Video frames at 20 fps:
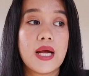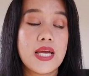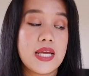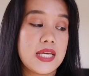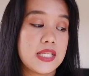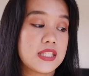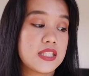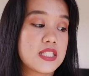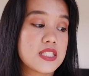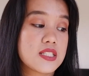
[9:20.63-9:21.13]

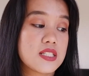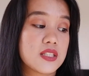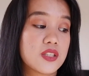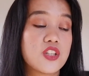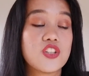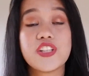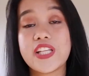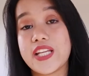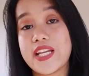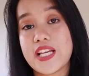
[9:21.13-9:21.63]
it does not
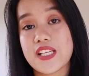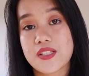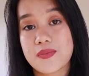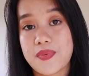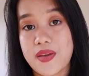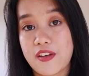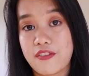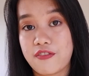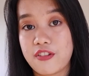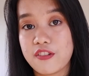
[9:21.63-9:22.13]
contain
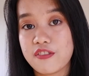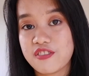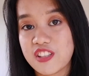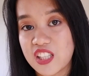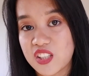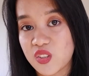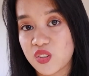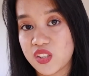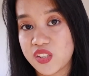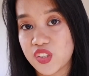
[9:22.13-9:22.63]
SPF 50,
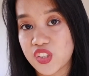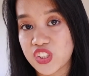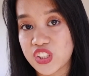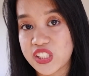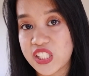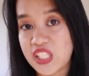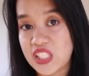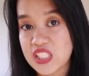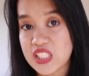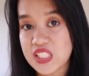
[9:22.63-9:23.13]
it only
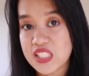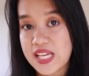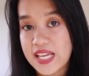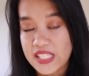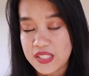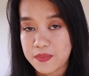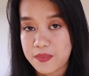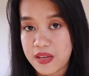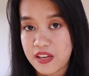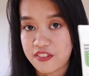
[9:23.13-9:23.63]
contains
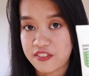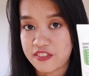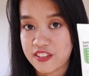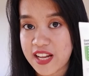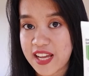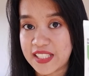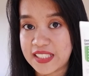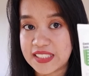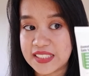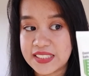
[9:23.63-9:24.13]
SPF
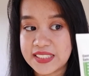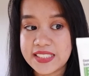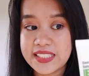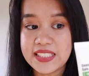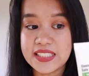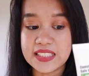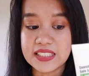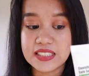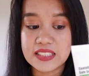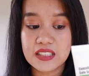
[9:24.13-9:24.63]

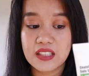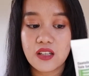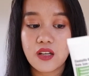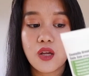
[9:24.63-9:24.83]
19.